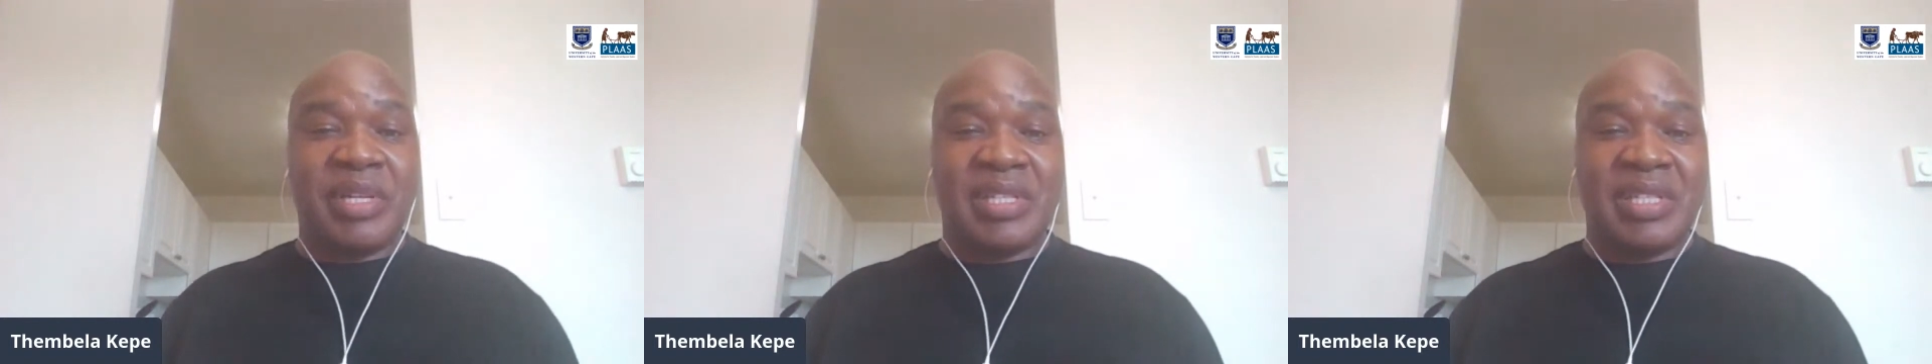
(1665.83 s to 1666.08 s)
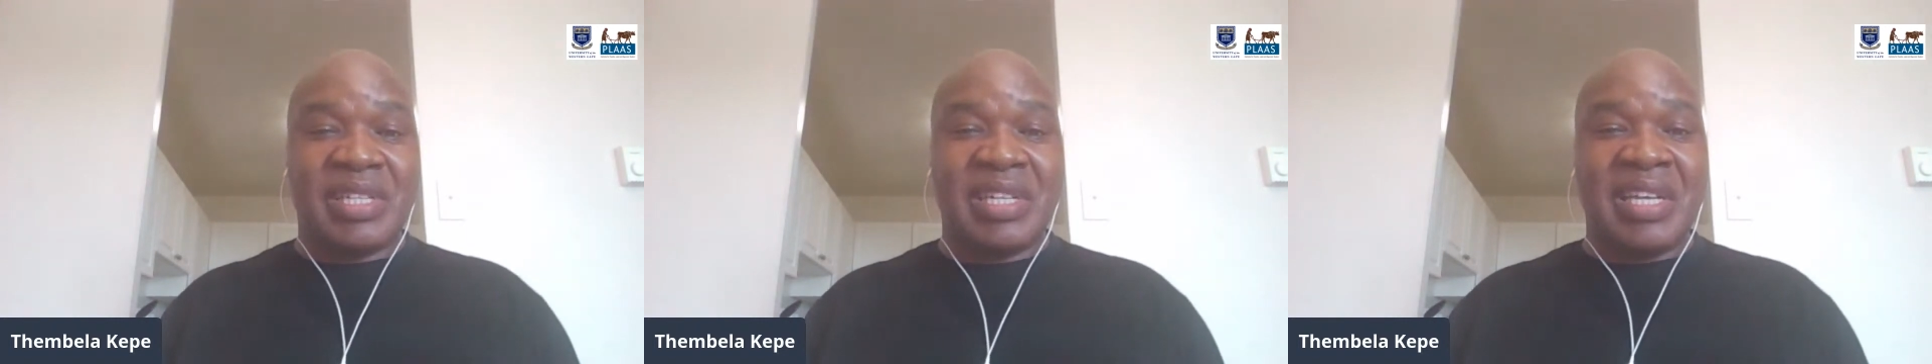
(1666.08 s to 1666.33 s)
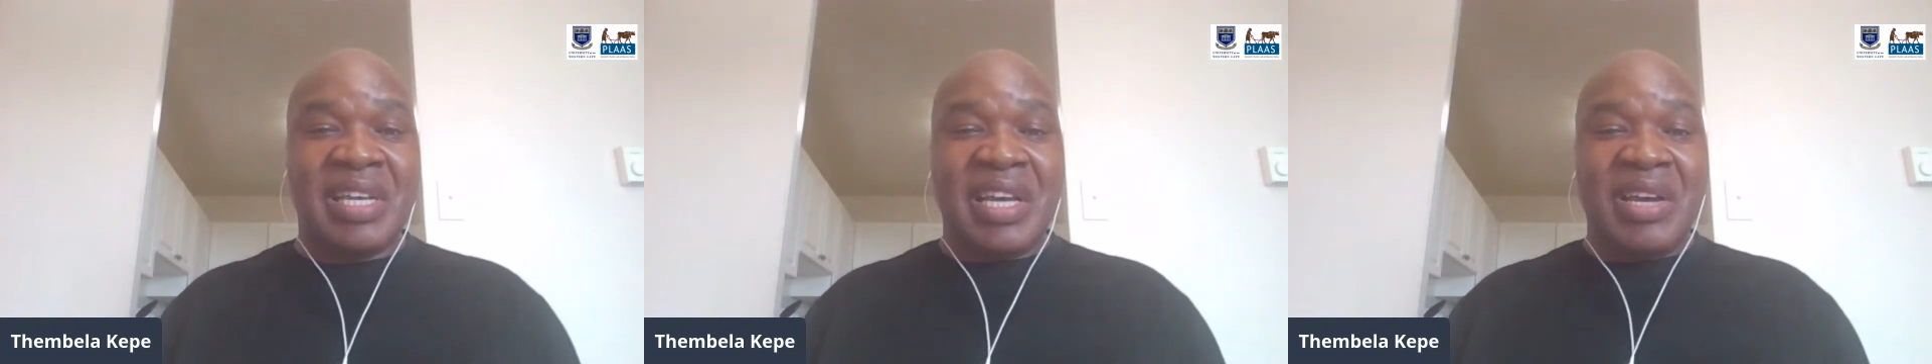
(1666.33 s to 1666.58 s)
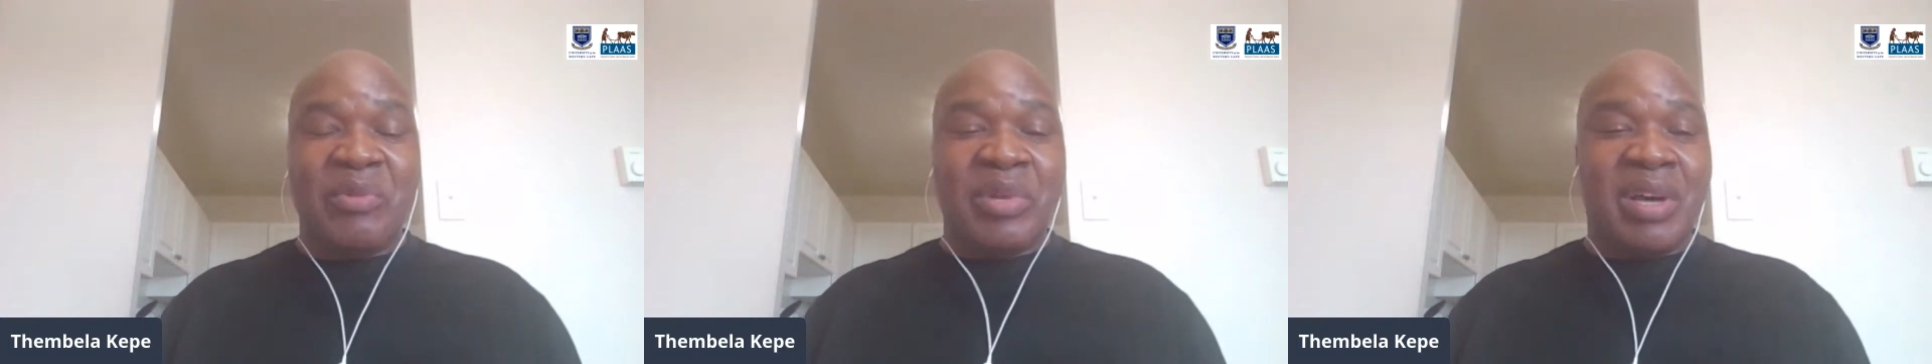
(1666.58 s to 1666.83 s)
person
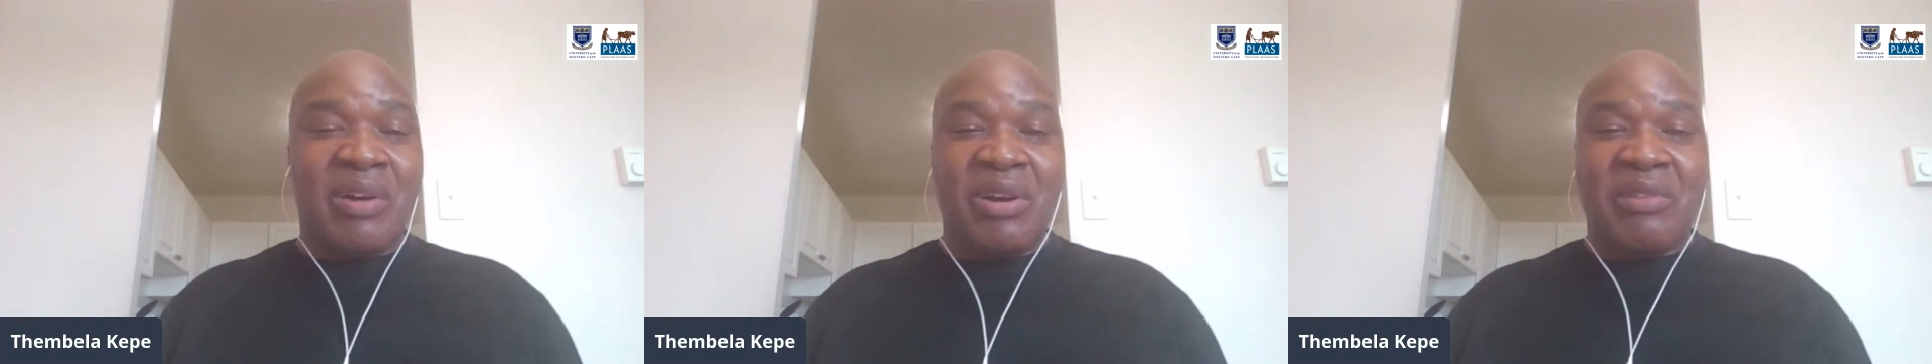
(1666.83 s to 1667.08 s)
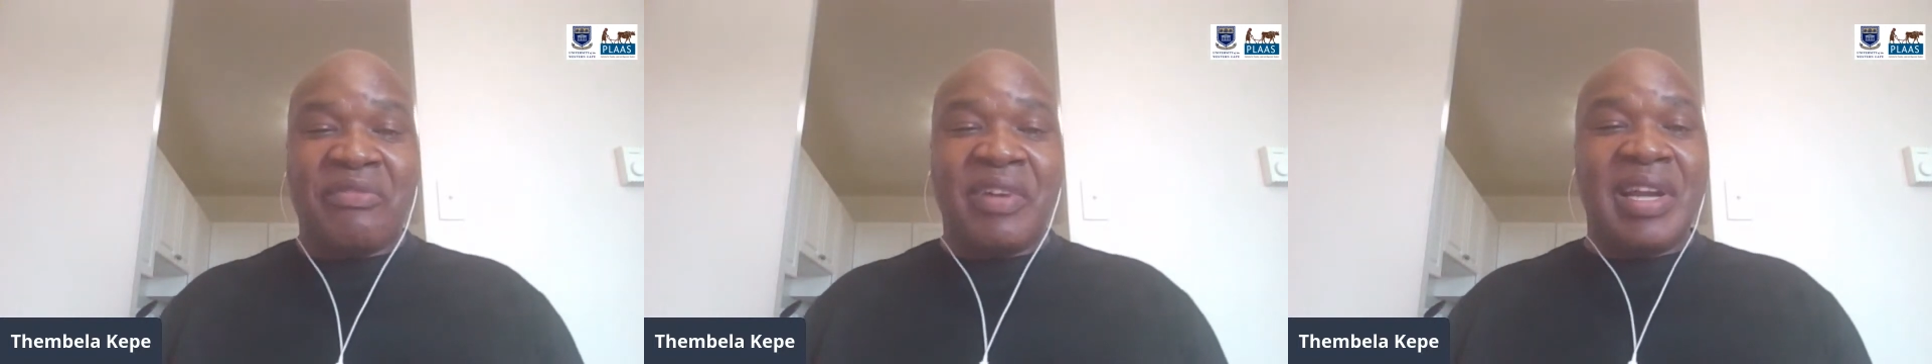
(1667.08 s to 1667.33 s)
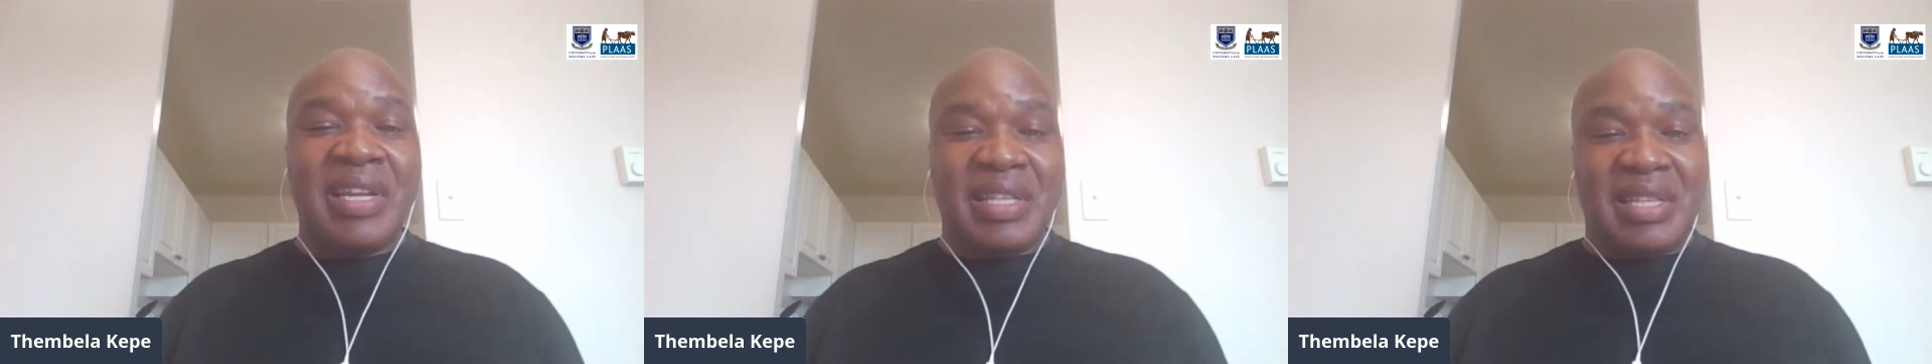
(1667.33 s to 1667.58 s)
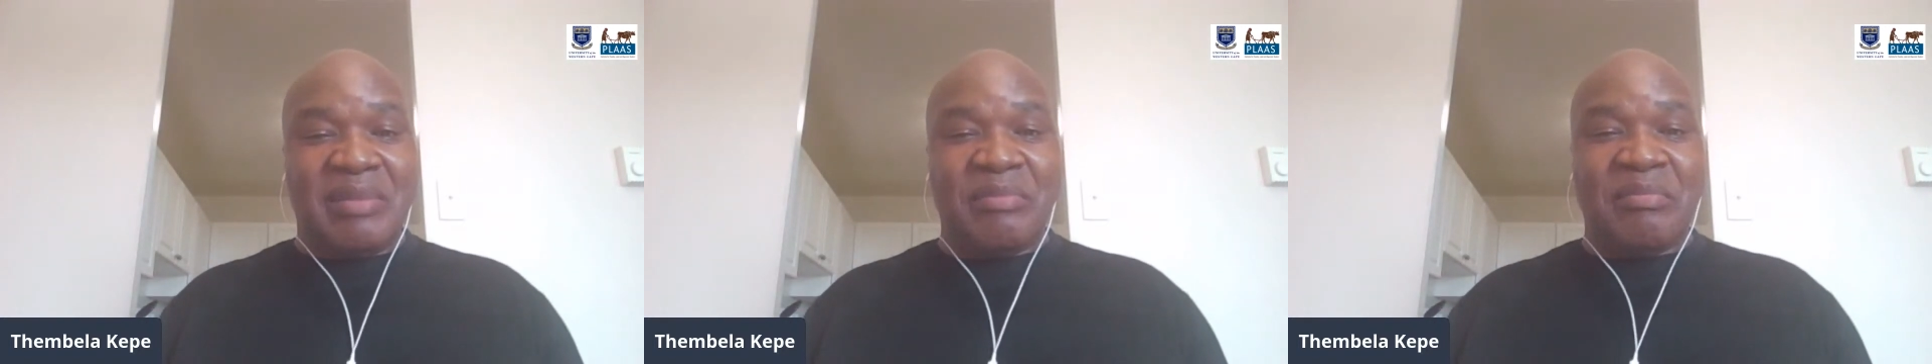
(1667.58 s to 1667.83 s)
without
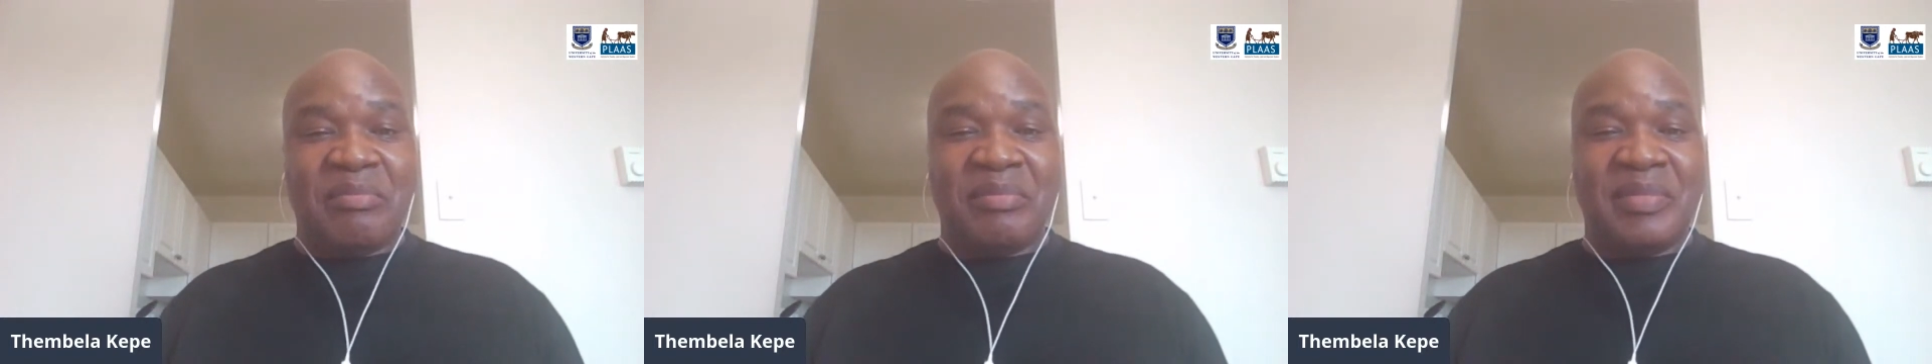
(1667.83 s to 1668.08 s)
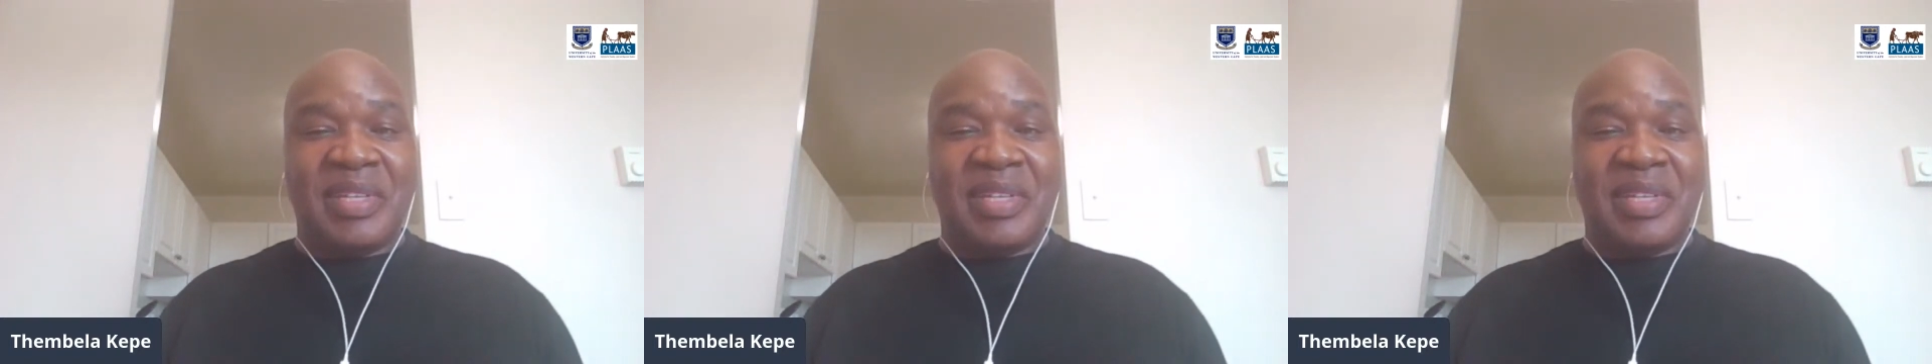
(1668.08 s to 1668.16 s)
offending them,